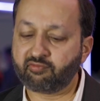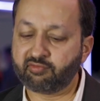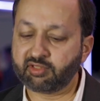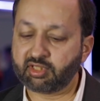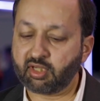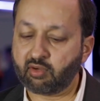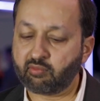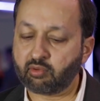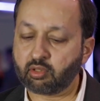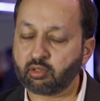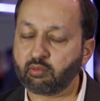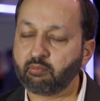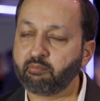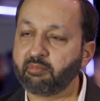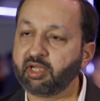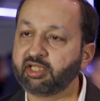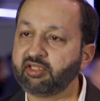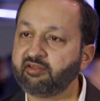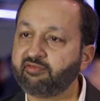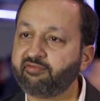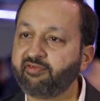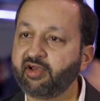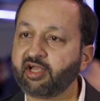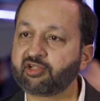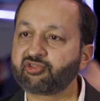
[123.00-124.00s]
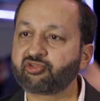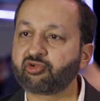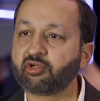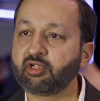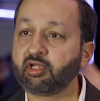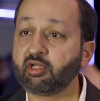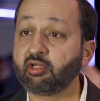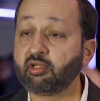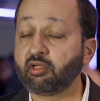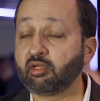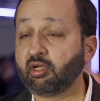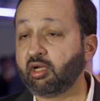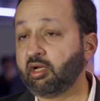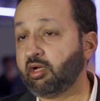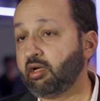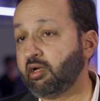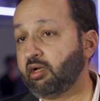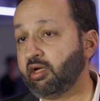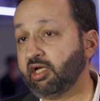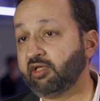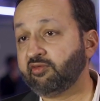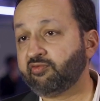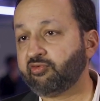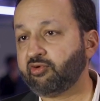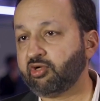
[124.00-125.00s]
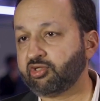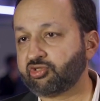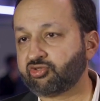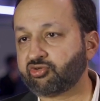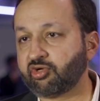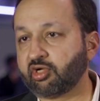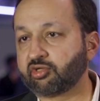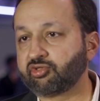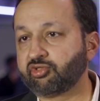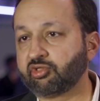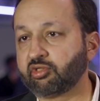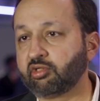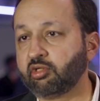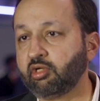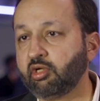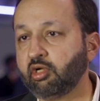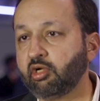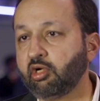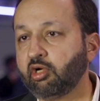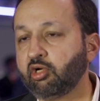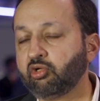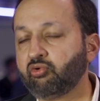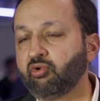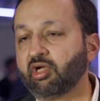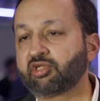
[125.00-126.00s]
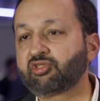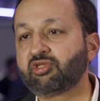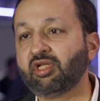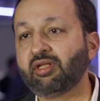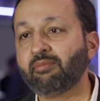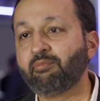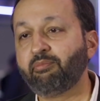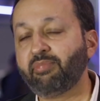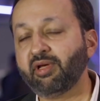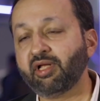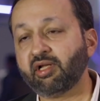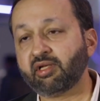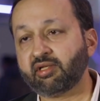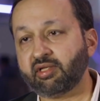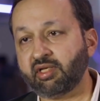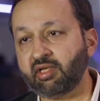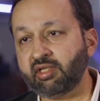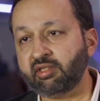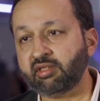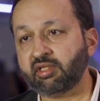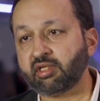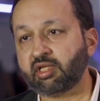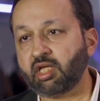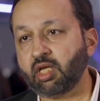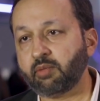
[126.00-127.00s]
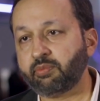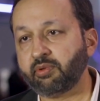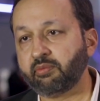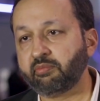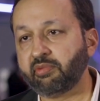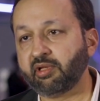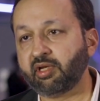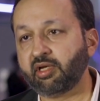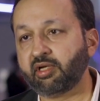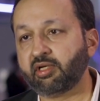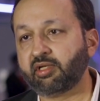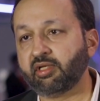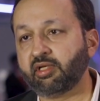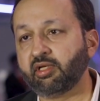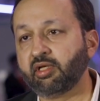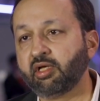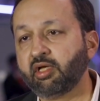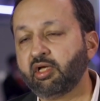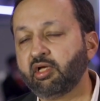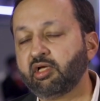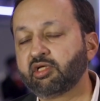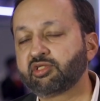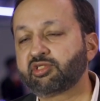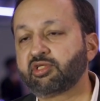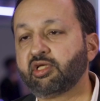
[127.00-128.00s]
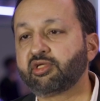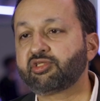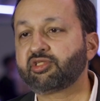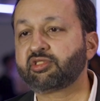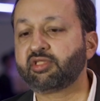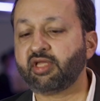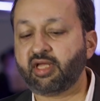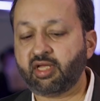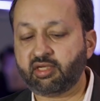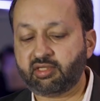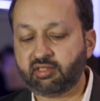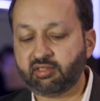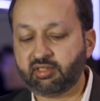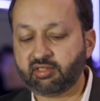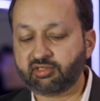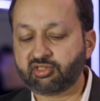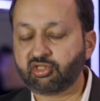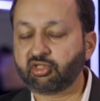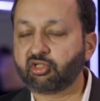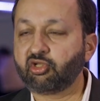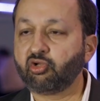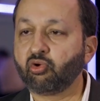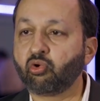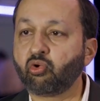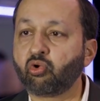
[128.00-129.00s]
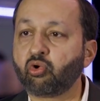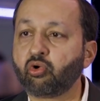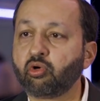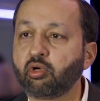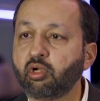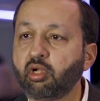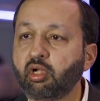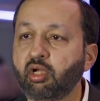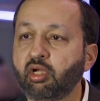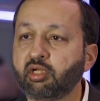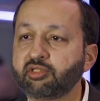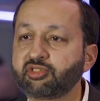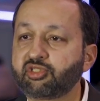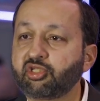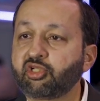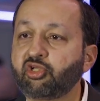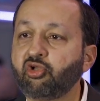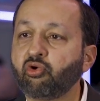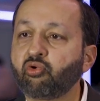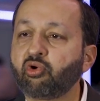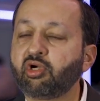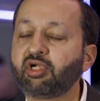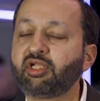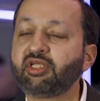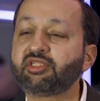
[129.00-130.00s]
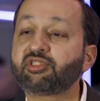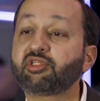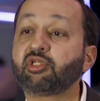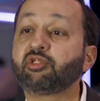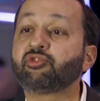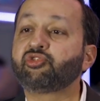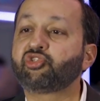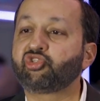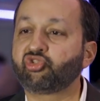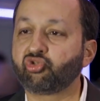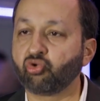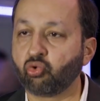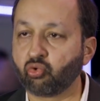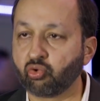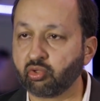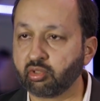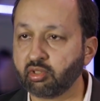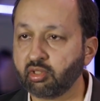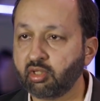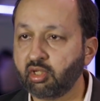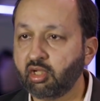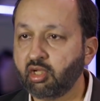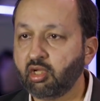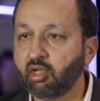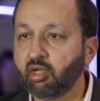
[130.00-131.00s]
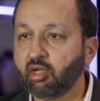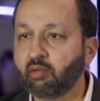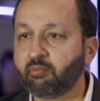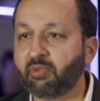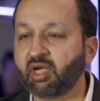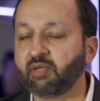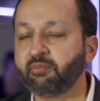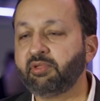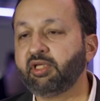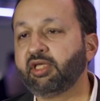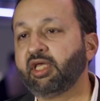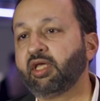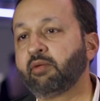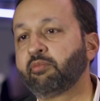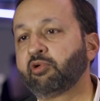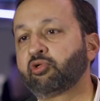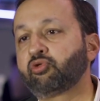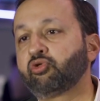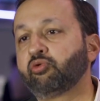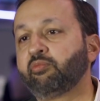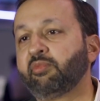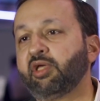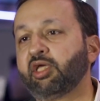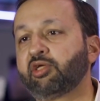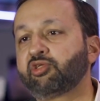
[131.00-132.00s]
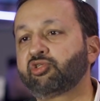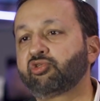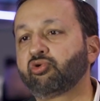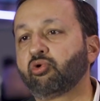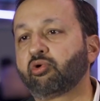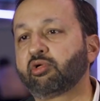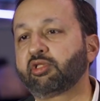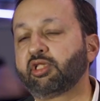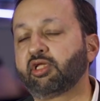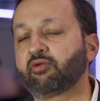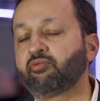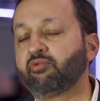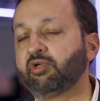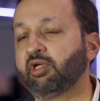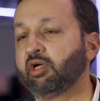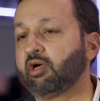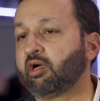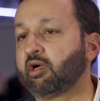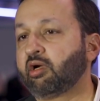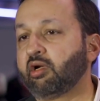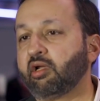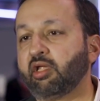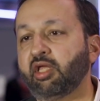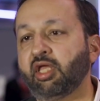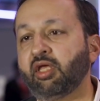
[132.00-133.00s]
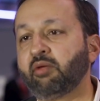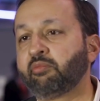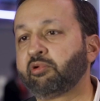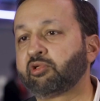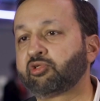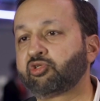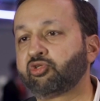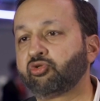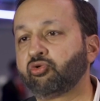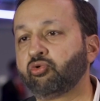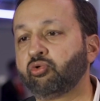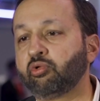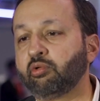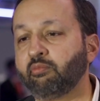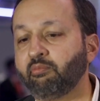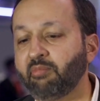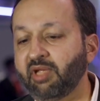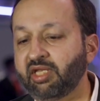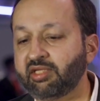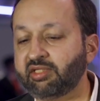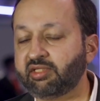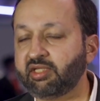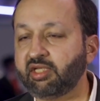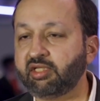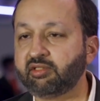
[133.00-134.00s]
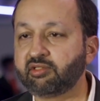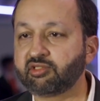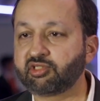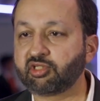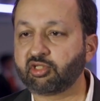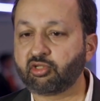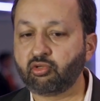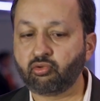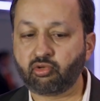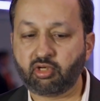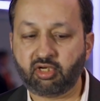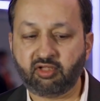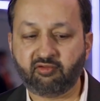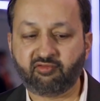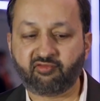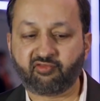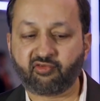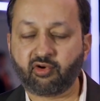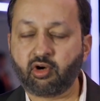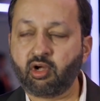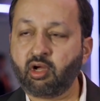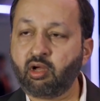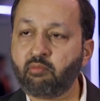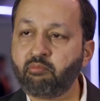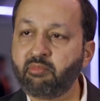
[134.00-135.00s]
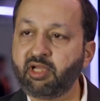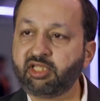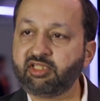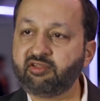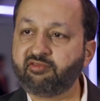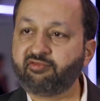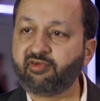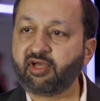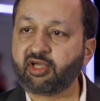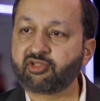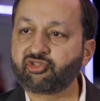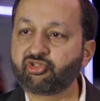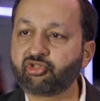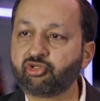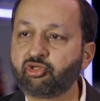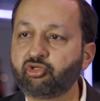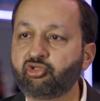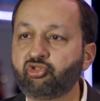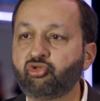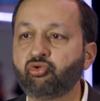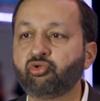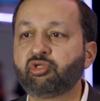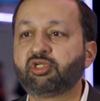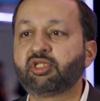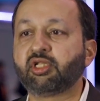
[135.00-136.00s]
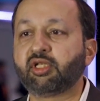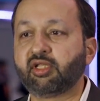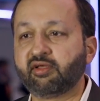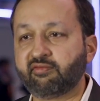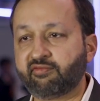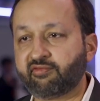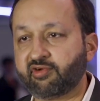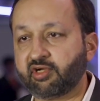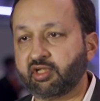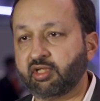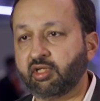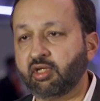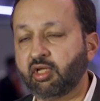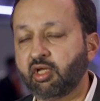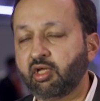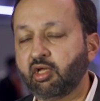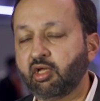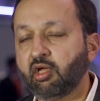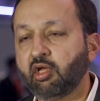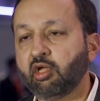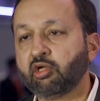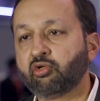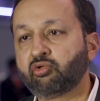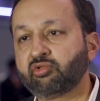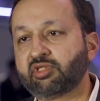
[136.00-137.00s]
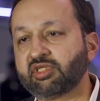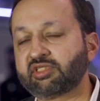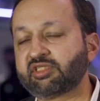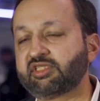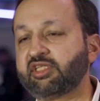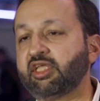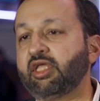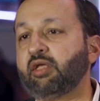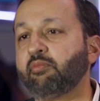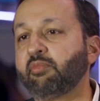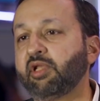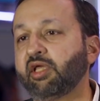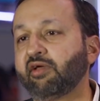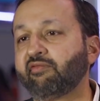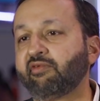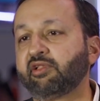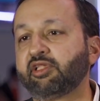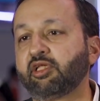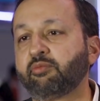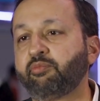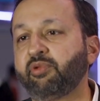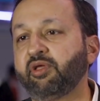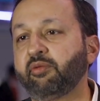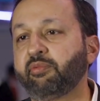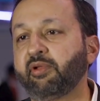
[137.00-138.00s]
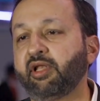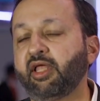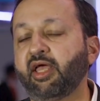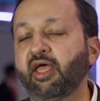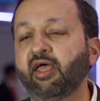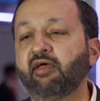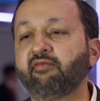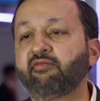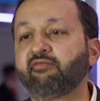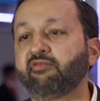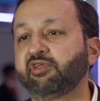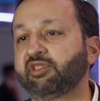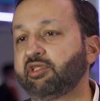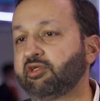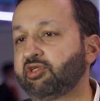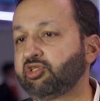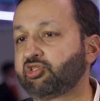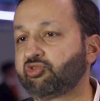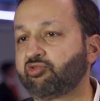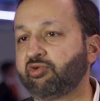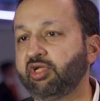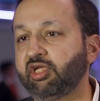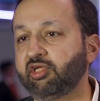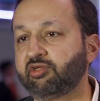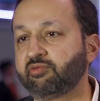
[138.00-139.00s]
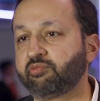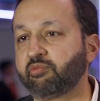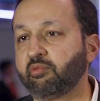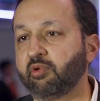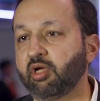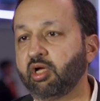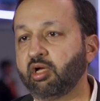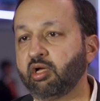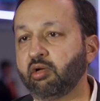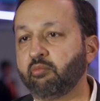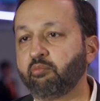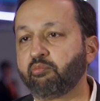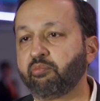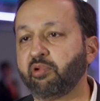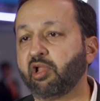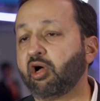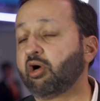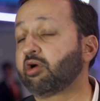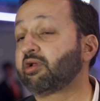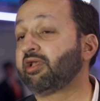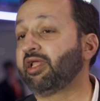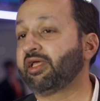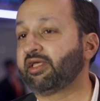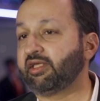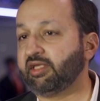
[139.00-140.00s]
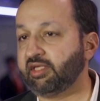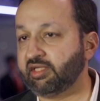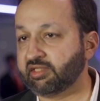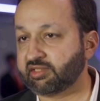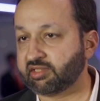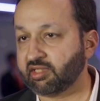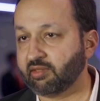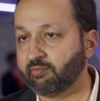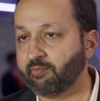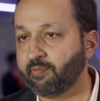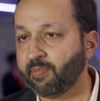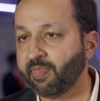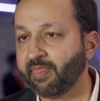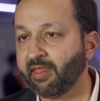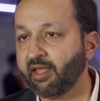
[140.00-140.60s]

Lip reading: with our manufacturing infrastructure to actually build in the capability such that the security is ensured by being able to make sure that we are able to maintain the security from manufacture to delivery to the same level that people have with a discrete block like eSIM.